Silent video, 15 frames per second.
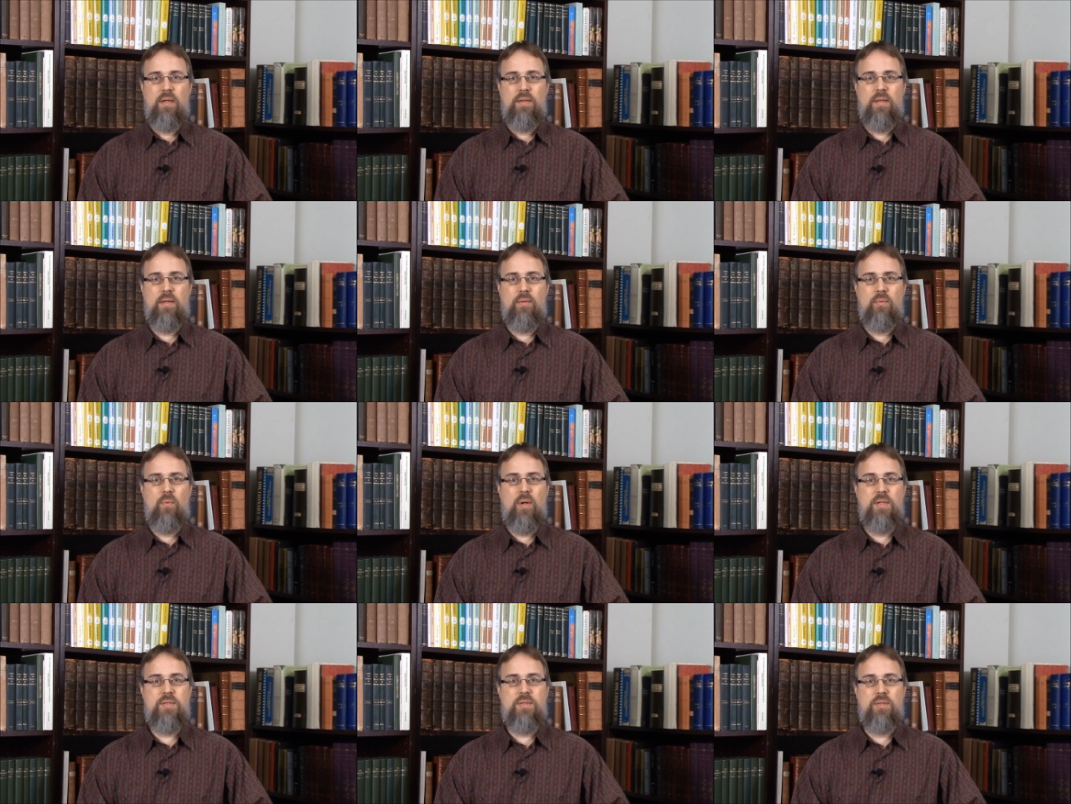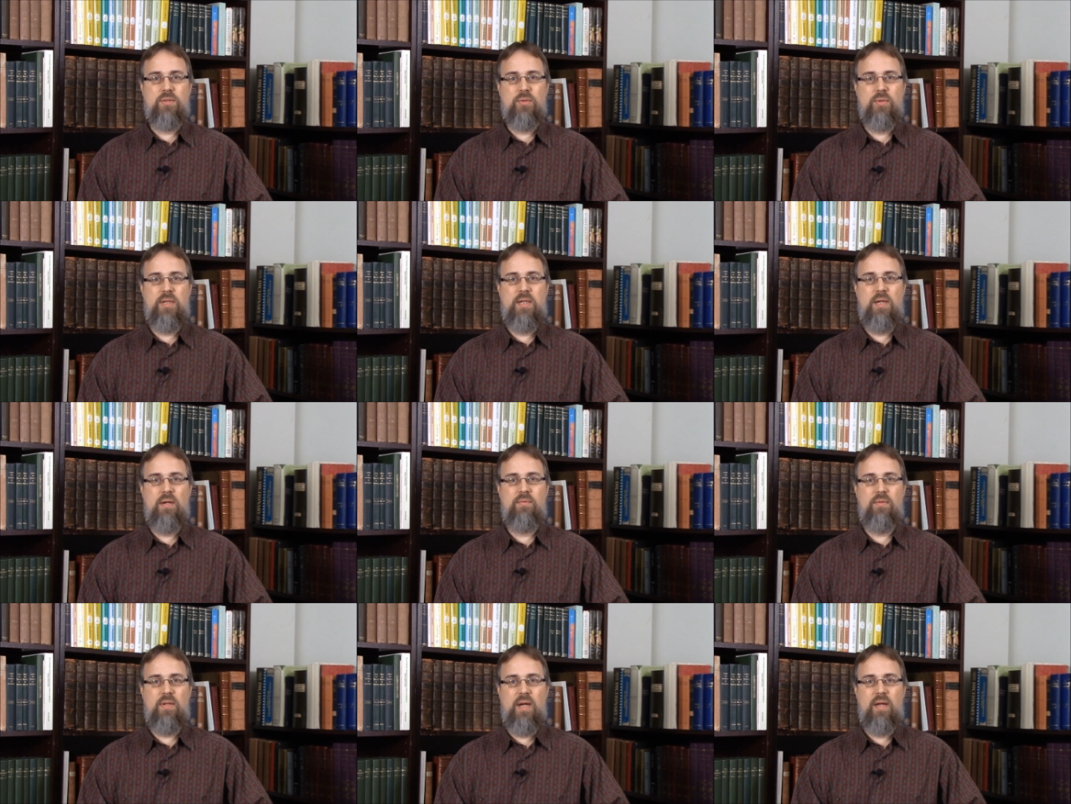that was the tree
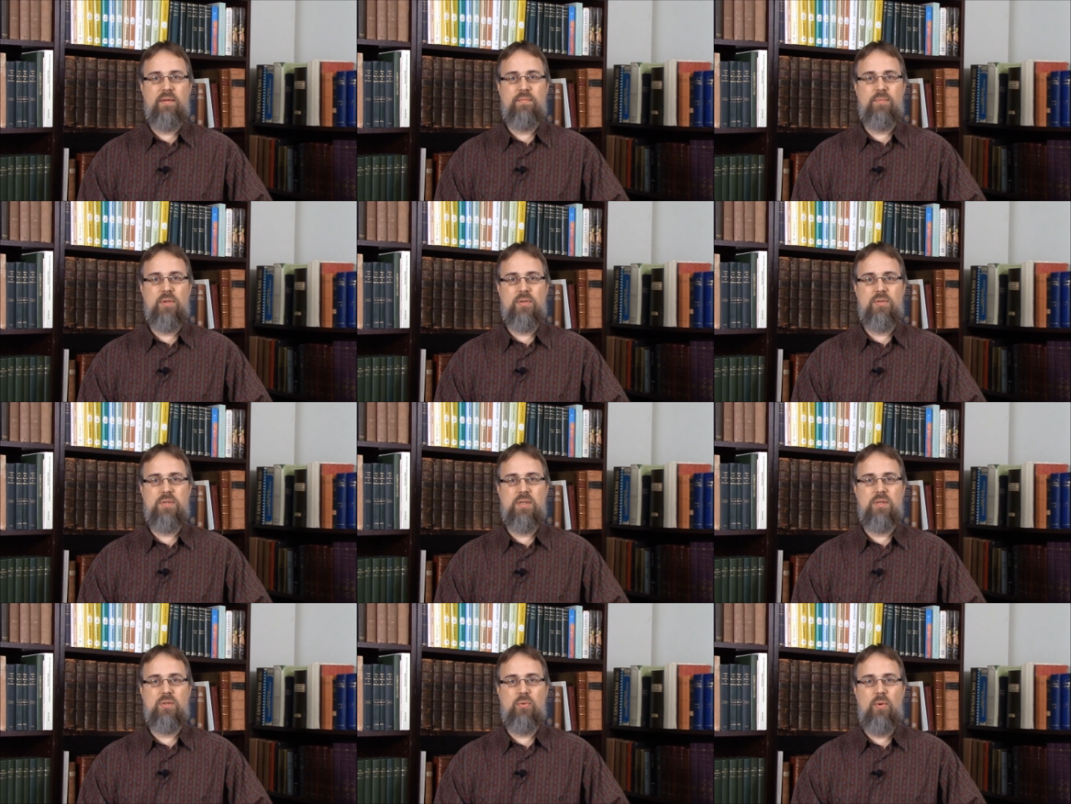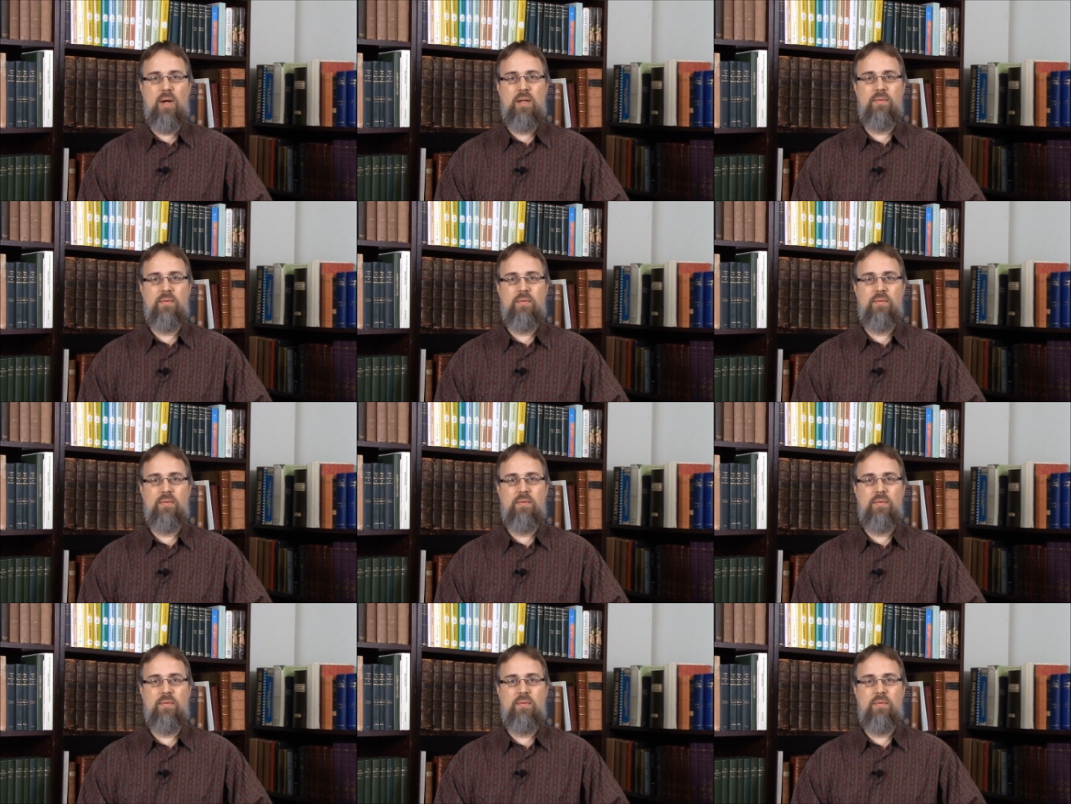of life producing 12